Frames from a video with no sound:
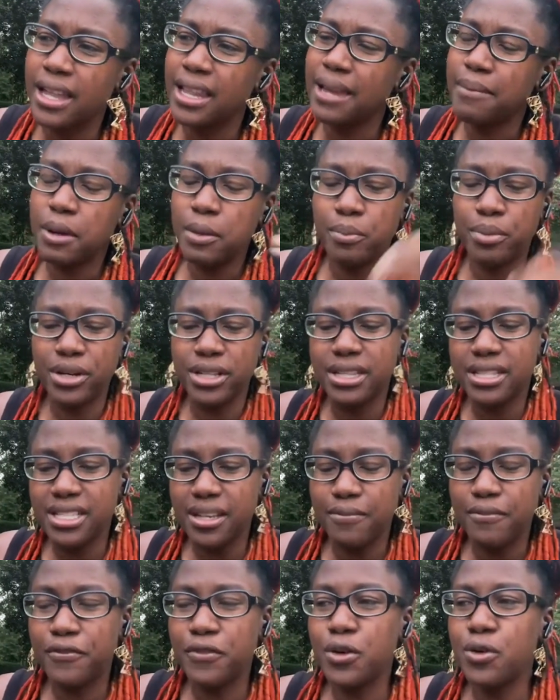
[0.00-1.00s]
Let me put
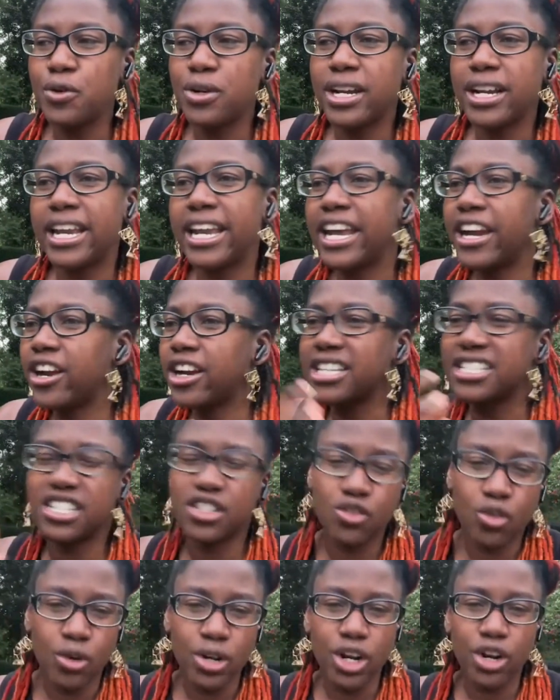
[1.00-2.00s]
some food in here because
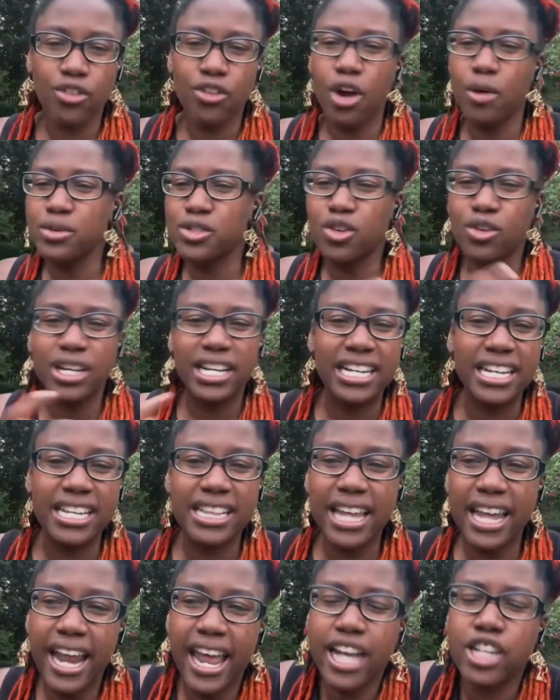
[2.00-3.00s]
it's going to grow. It's going to
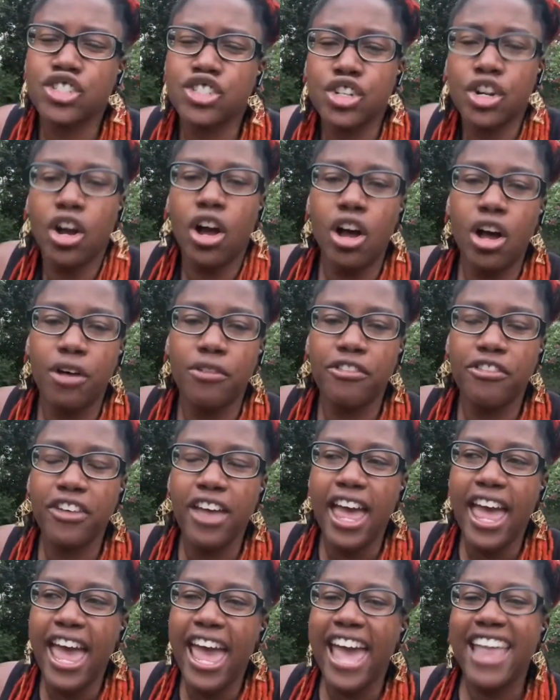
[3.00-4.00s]
need that extra
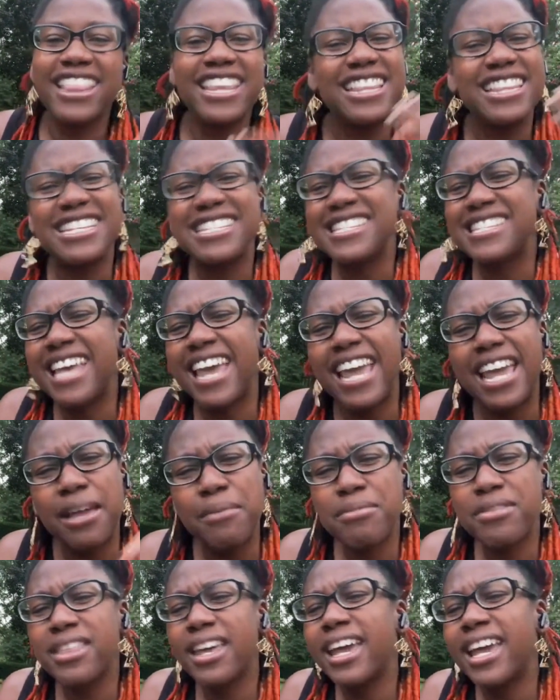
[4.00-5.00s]
oomph. And then the
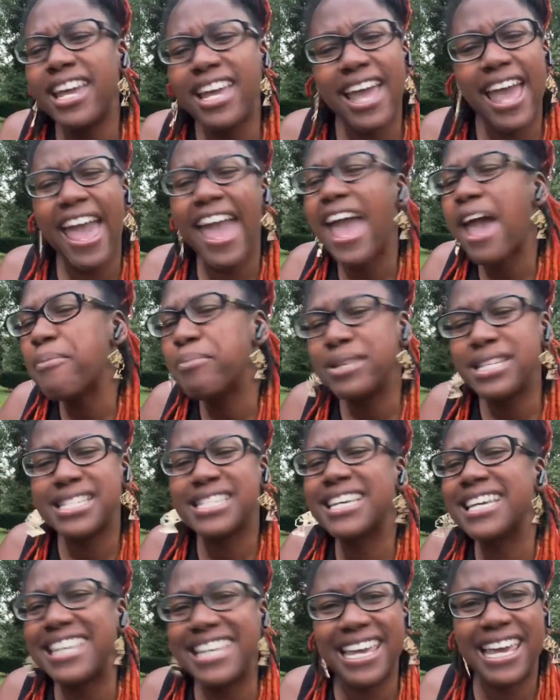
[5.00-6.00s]
same thing
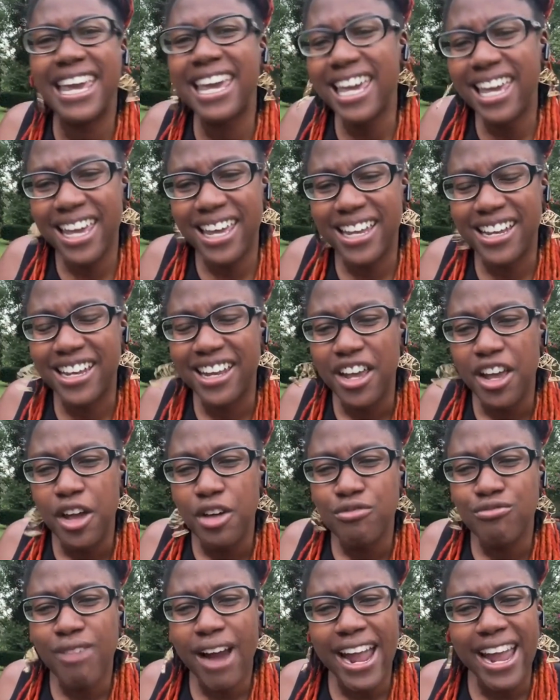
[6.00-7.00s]
happens again,
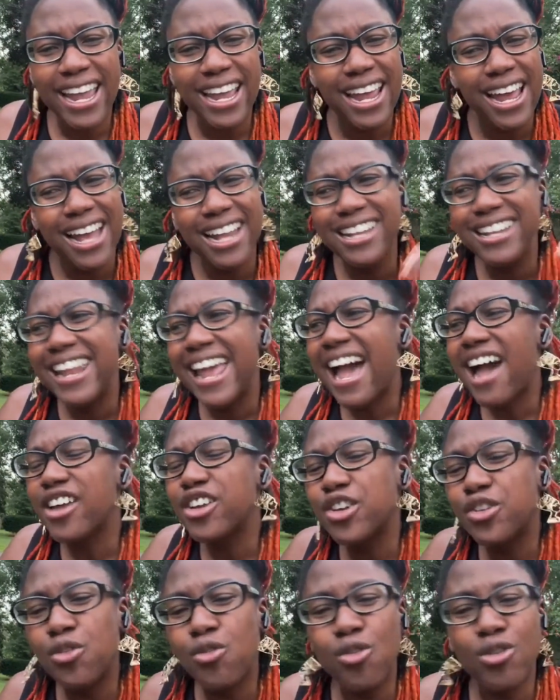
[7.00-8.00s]
right? Now
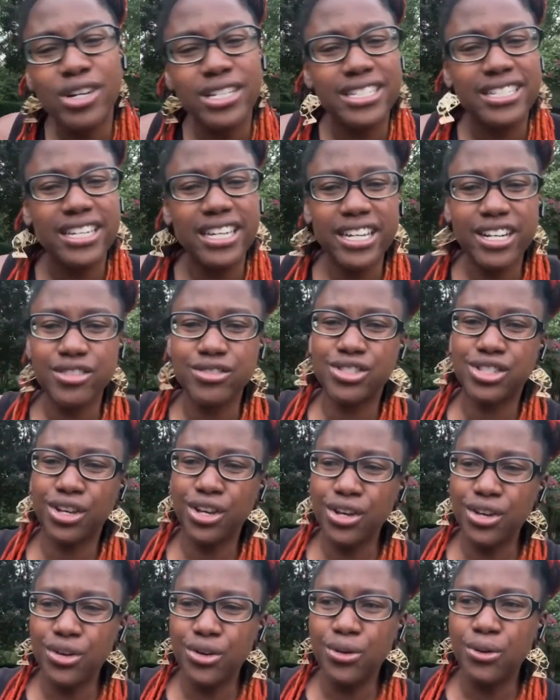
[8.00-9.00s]
you're on year
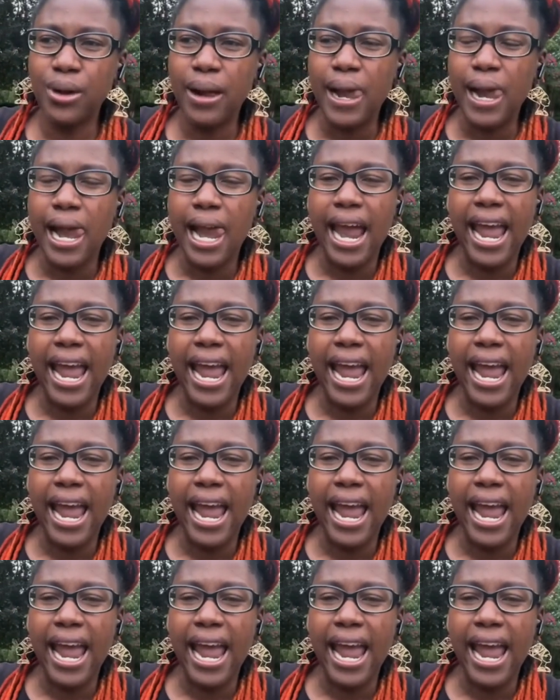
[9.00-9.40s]
2,